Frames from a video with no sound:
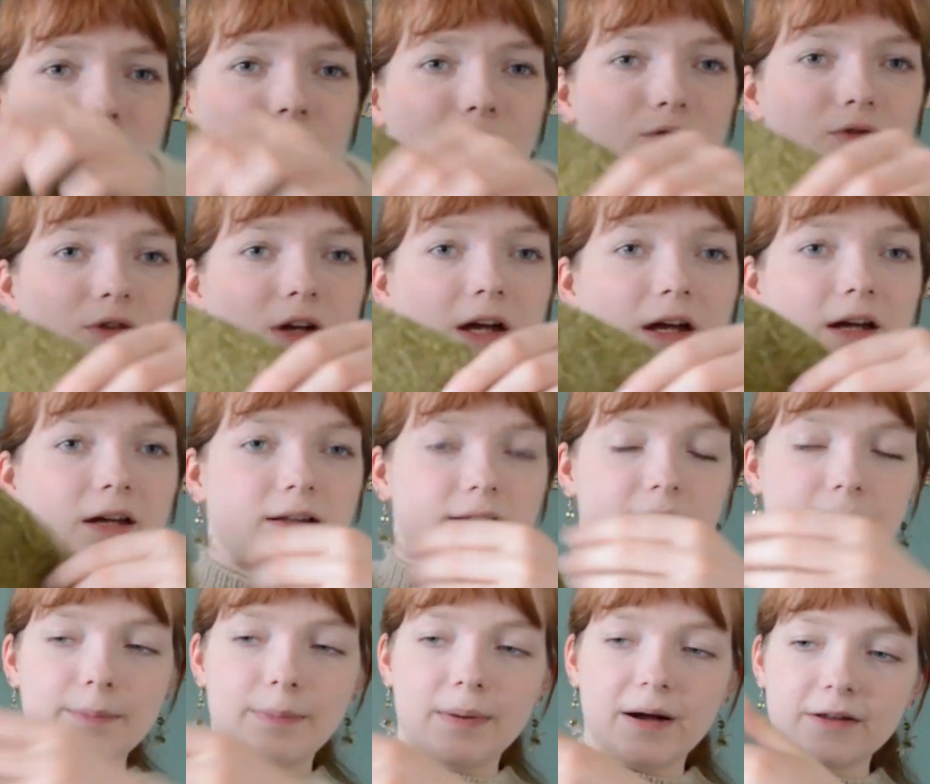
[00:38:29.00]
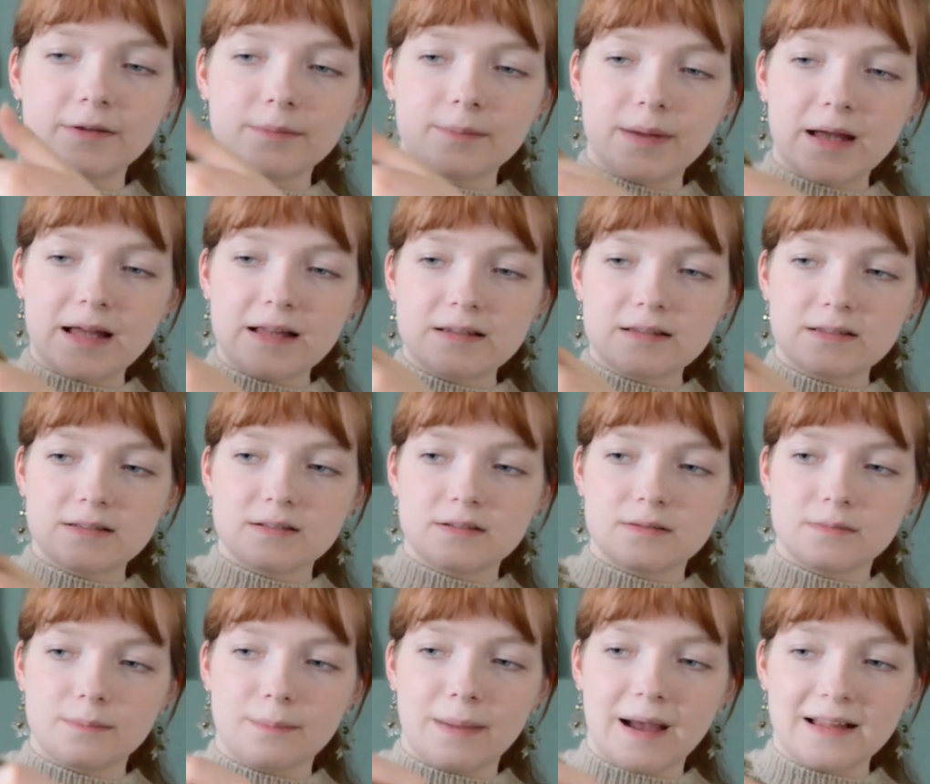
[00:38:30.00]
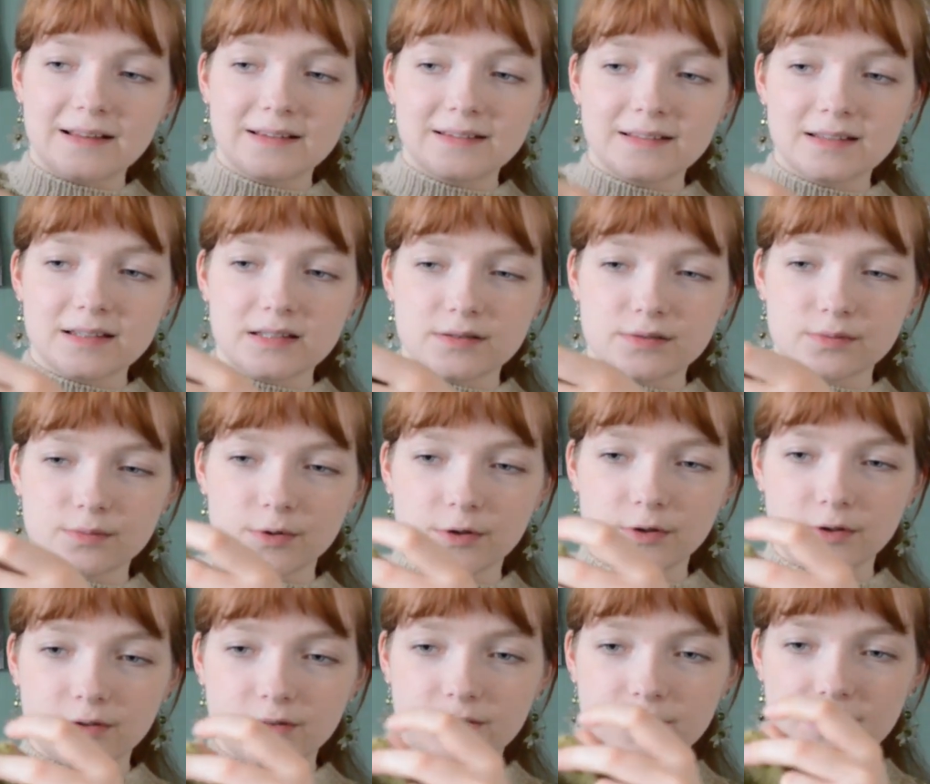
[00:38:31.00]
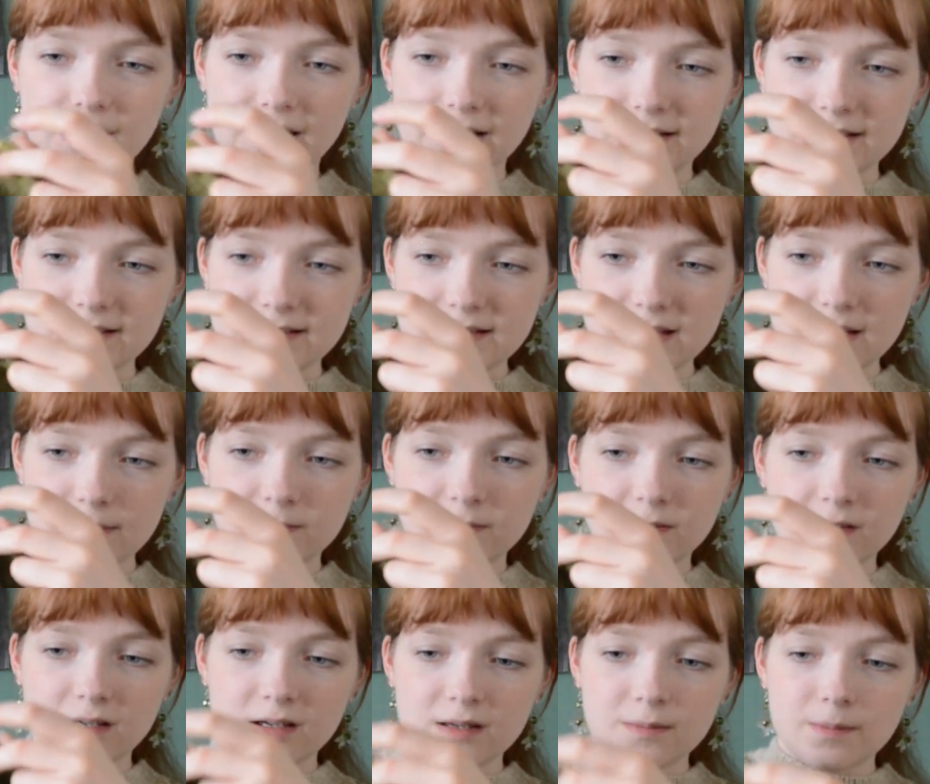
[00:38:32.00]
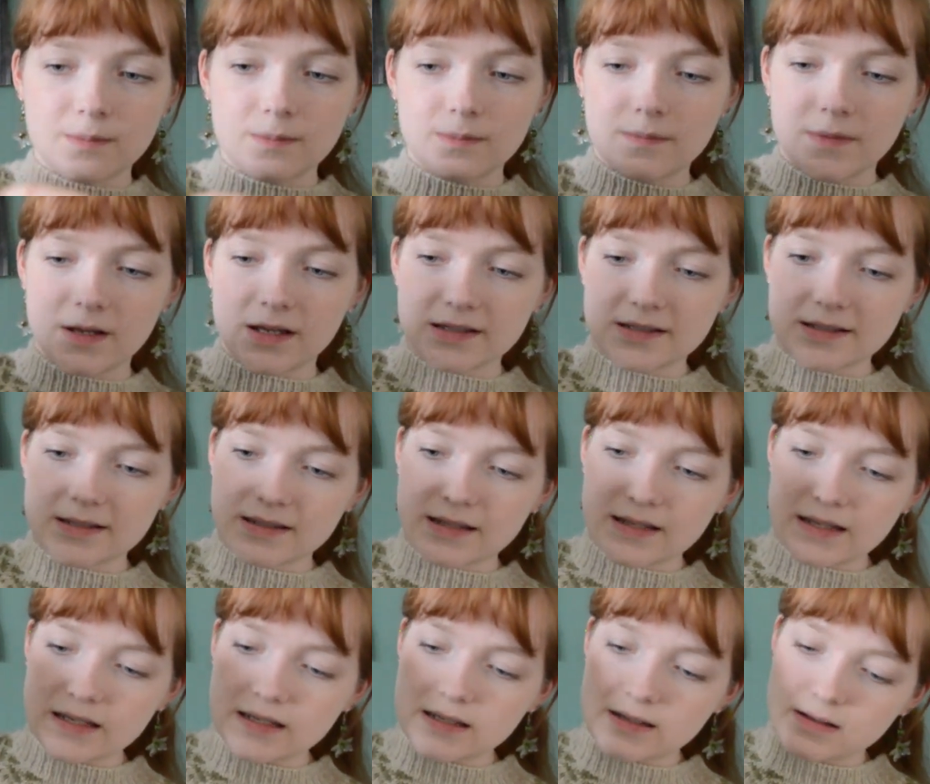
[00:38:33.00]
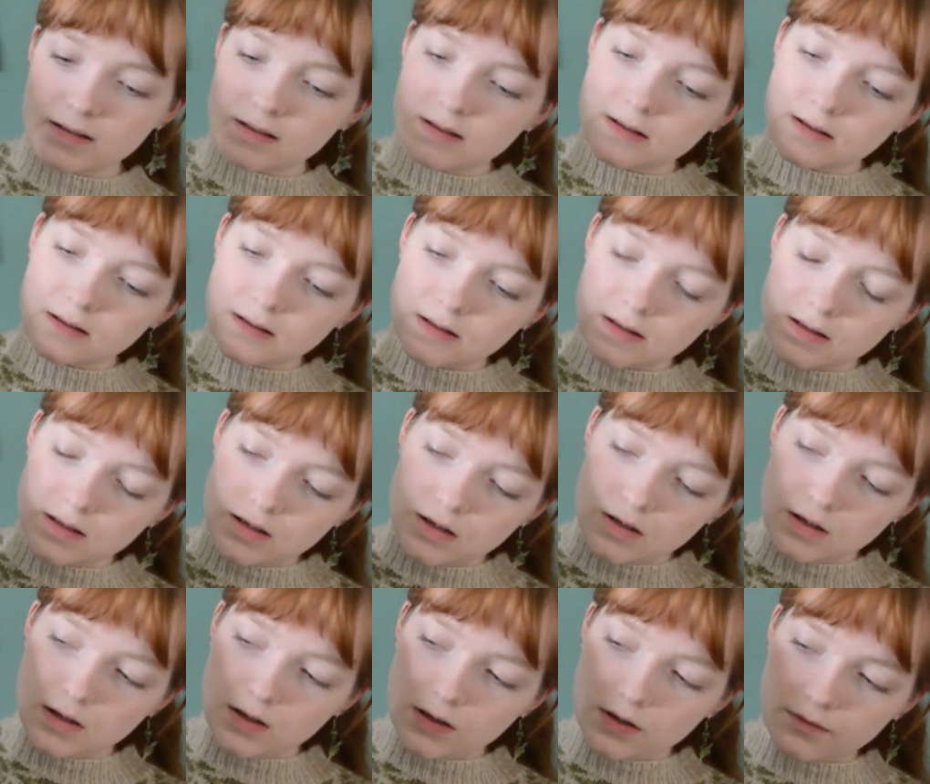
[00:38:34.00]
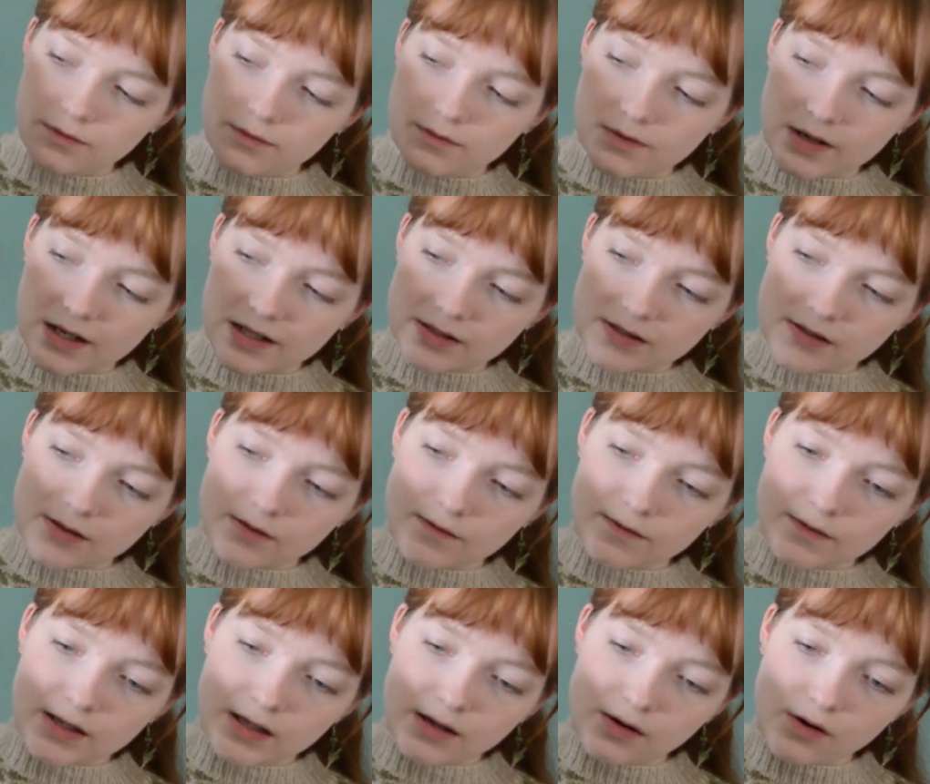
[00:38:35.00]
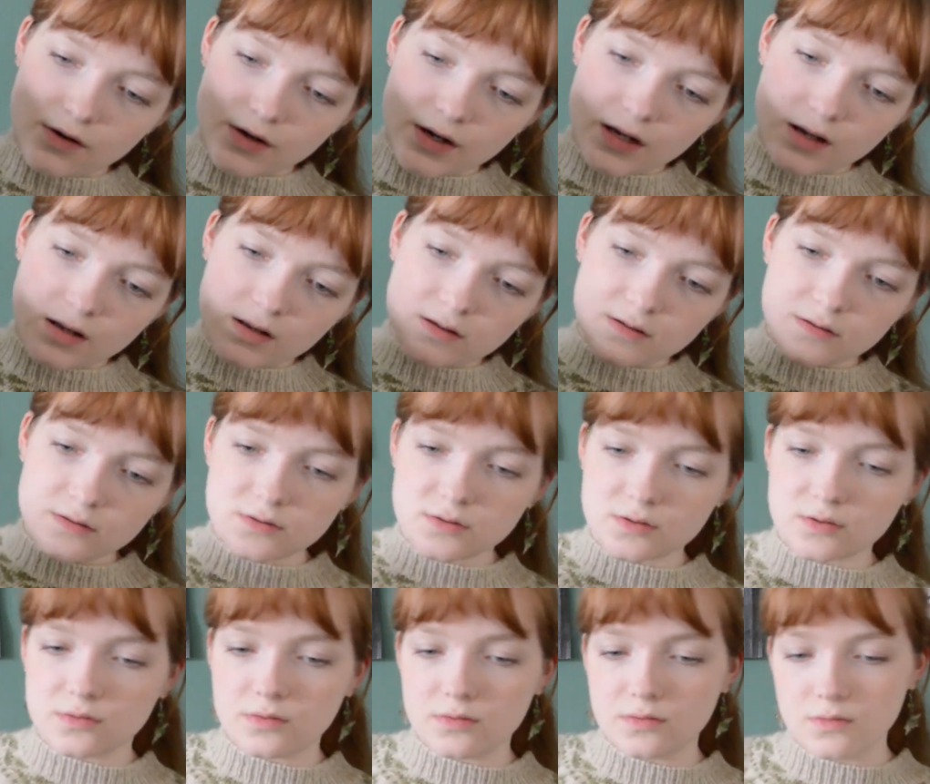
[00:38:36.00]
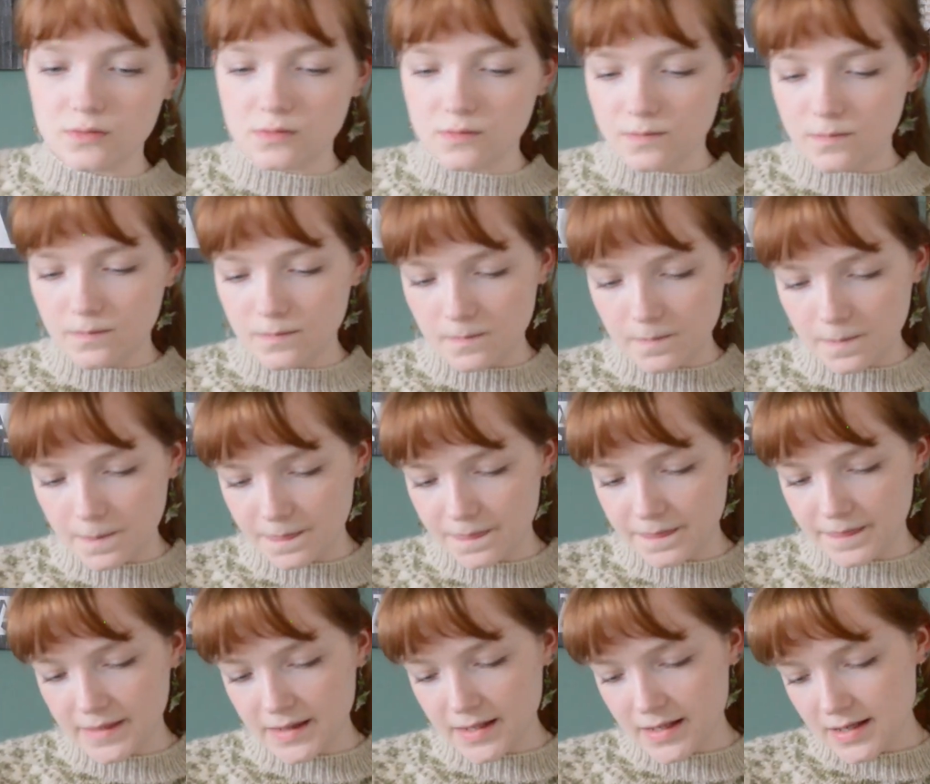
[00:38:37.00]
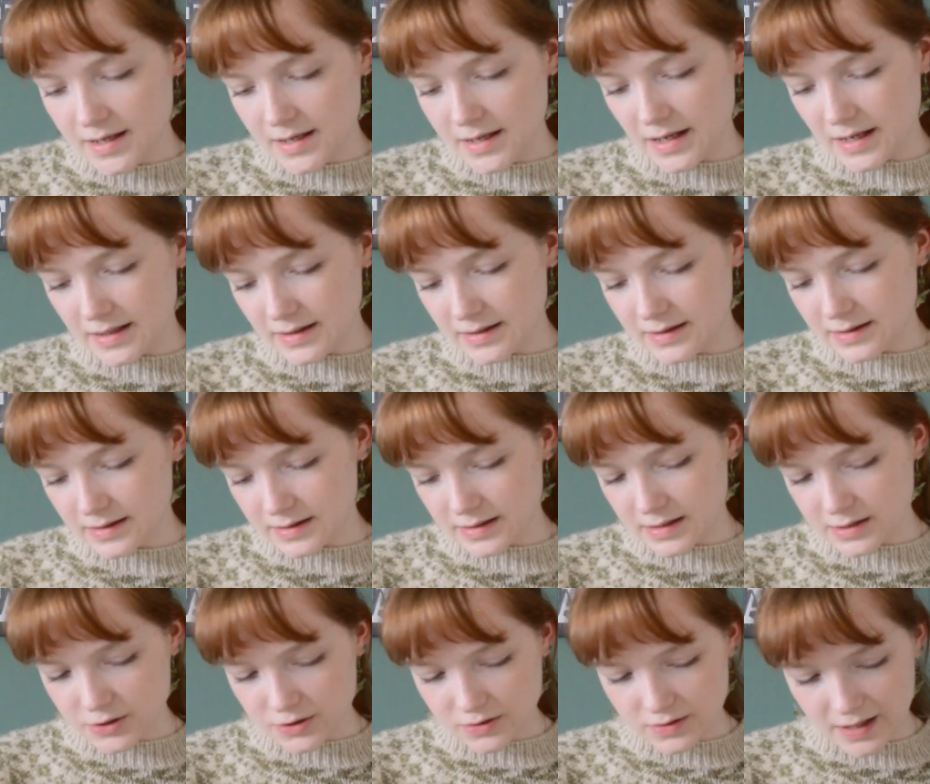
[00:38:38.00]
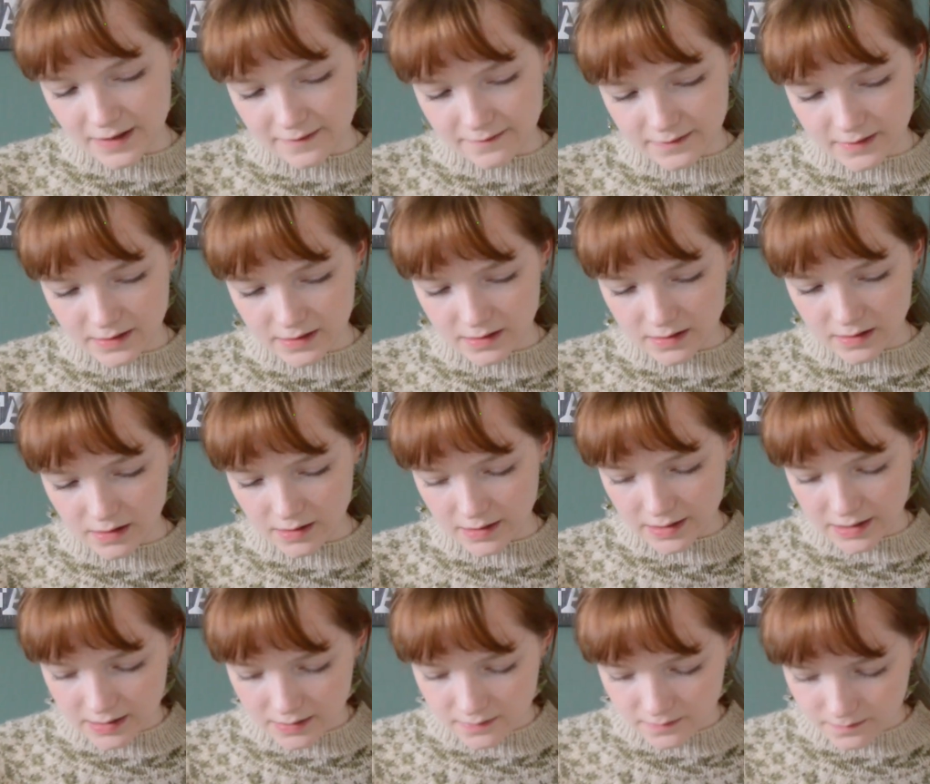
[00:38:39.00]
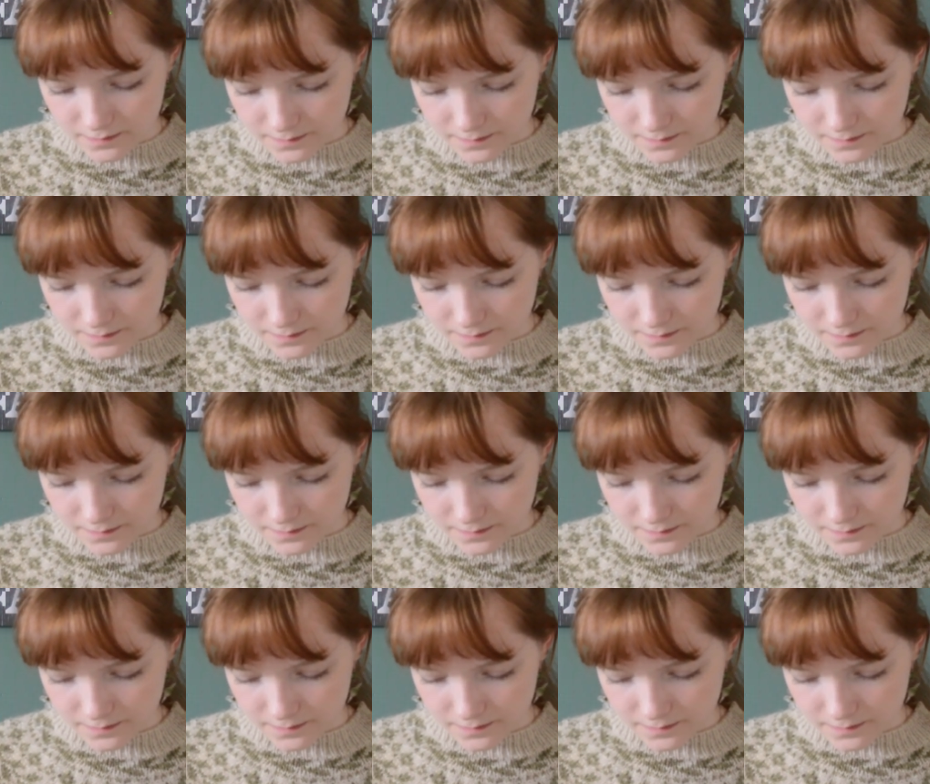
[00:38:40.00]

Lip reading: good. The bottom band is worked at the same time as the rest of the cardigan, so, and this should have 9